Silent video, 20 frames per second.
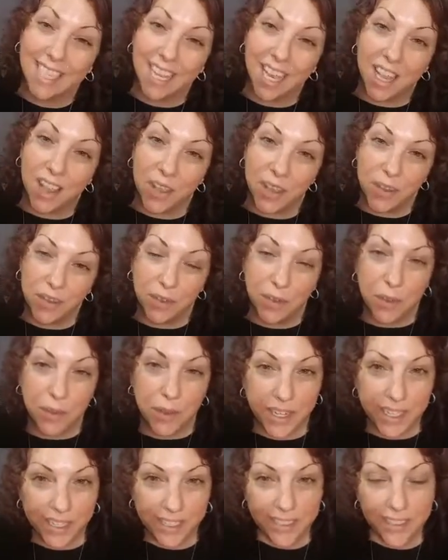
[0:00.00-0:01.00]
Hello
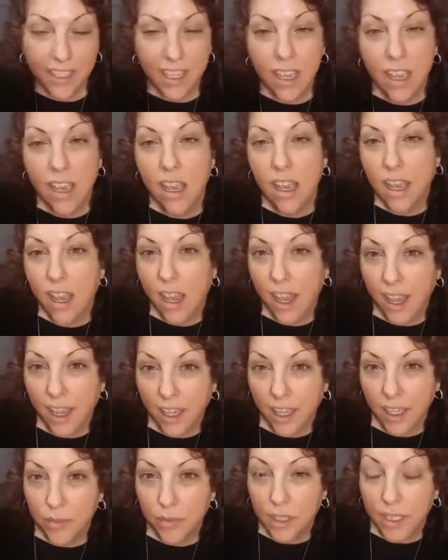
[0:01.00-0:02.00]
everyone, I
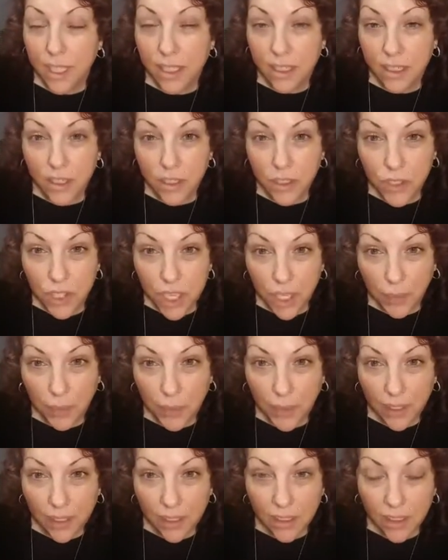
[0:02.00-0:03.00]
am Danielle
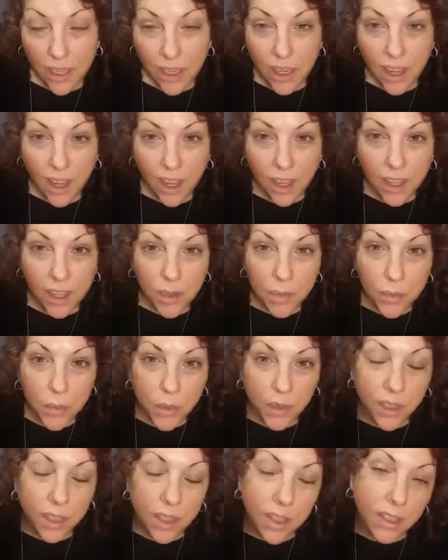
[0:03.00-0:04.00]
Champion and I am
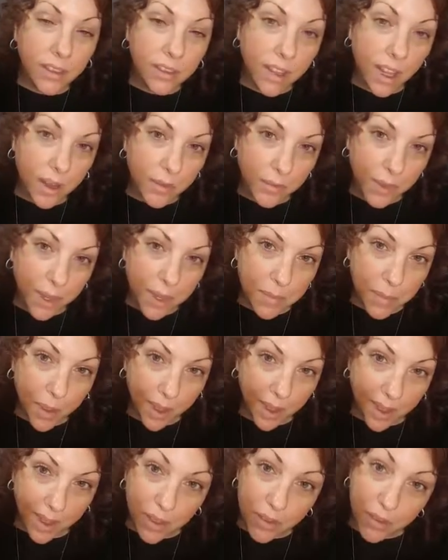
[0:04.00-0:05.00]
with Limelight
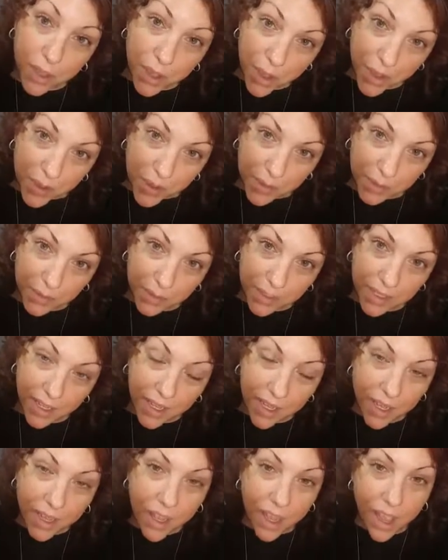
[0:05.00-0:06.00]
by Alcone,
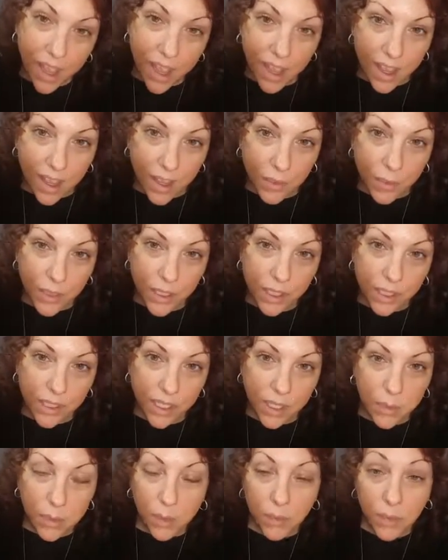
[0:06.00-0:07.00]
which is
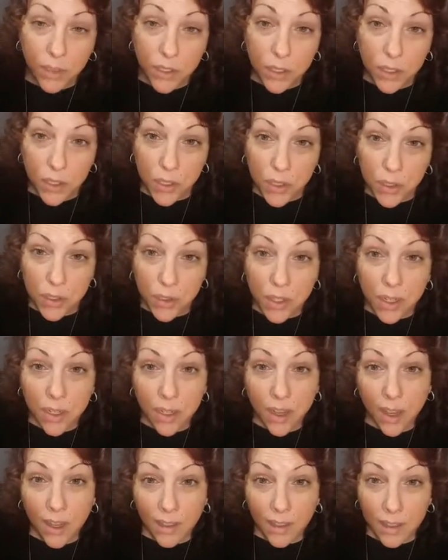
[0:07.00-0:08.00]
a professional
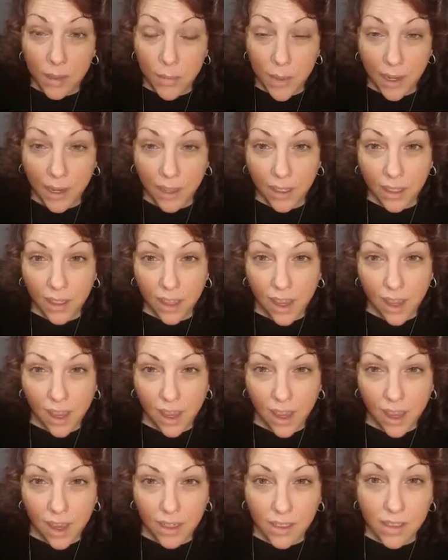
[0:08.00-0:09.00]
cosmetic
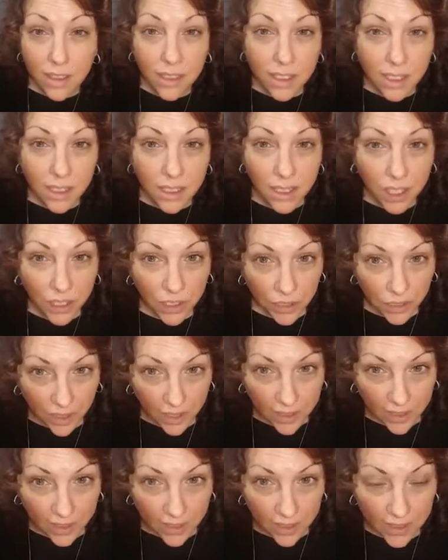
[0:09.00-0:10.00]
and skincare
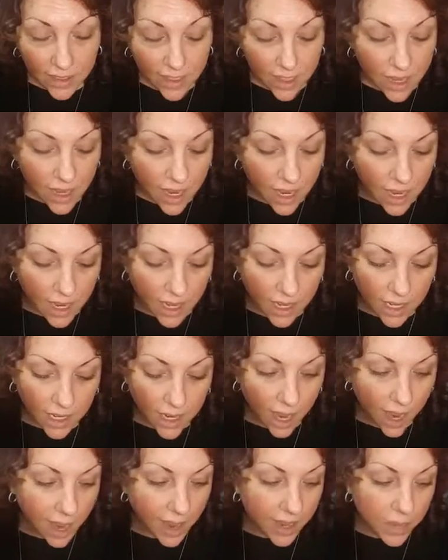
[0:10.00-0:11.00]
line, and
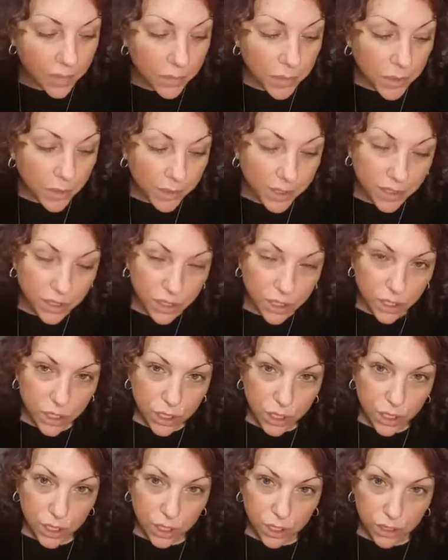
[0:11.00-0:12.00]
I am going
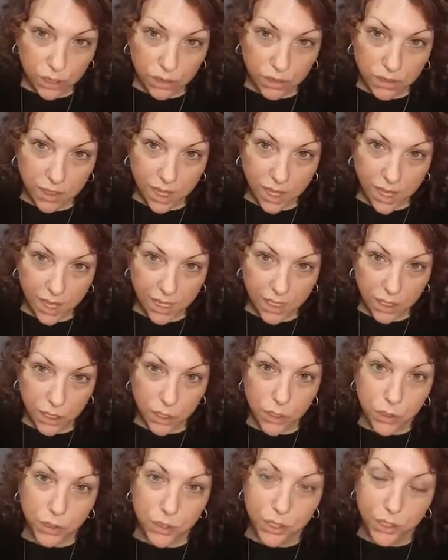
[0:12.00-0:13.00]
to do a
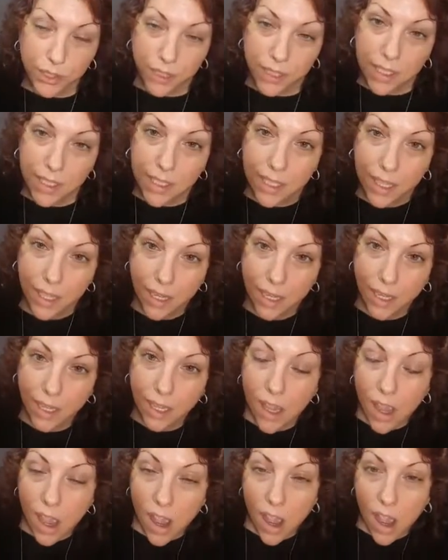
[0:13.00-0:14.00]
tutorial
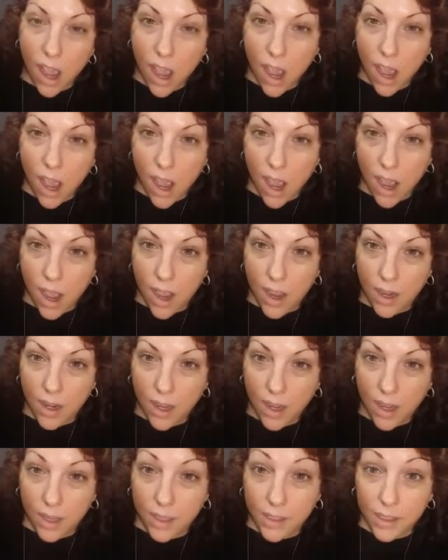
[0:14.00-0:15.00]
today on
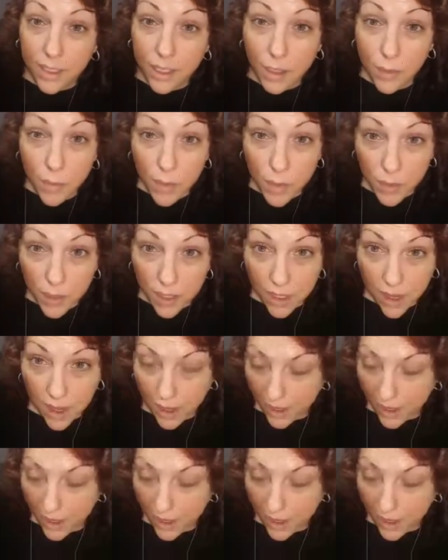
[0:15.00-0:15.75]
a smoky